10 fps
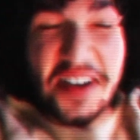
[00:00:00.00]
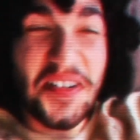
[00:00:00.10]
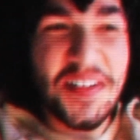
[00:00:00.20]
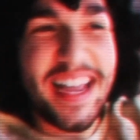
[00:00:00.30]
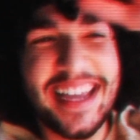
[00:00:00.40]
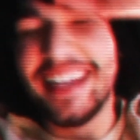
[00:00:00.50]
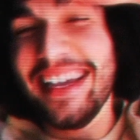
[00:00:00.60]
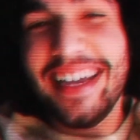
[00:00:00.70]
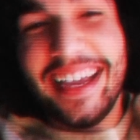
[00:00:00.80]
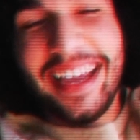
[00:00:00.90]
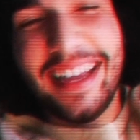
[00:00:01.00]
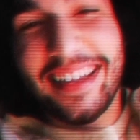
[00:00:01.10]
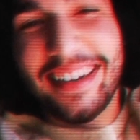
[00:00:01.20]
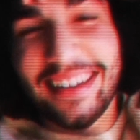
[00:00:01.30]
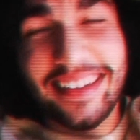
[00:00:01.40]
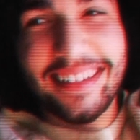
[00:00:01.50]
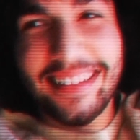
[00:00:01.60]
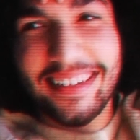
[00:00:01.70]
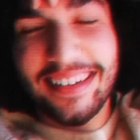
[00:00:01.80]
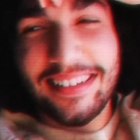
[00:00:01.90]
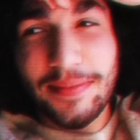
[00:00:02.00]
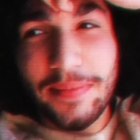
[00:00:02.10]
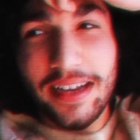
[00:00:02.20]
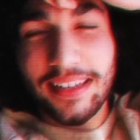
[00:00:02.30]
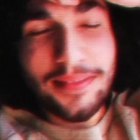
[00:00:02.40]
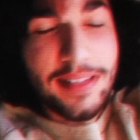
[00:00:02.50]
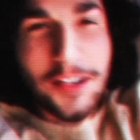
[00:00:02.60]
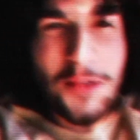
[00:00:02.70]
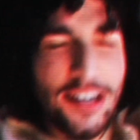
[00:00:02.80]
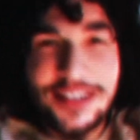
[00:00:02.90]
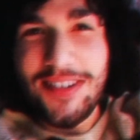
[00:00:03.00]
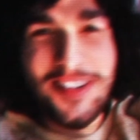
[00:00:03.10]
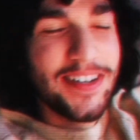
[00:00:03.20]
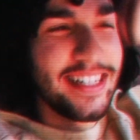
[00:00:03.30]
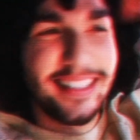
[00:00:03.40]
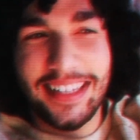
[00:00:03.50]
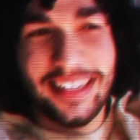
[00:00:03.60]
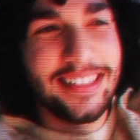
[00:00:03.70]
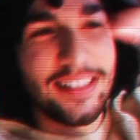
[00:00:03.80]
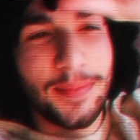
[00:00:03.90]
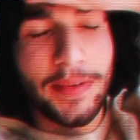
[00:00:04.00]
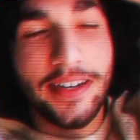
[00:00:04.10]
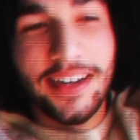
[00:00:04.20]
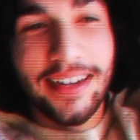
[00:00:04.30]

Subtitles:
go away. And then I'd come back and be like, what are you doing? And then I'd disappear.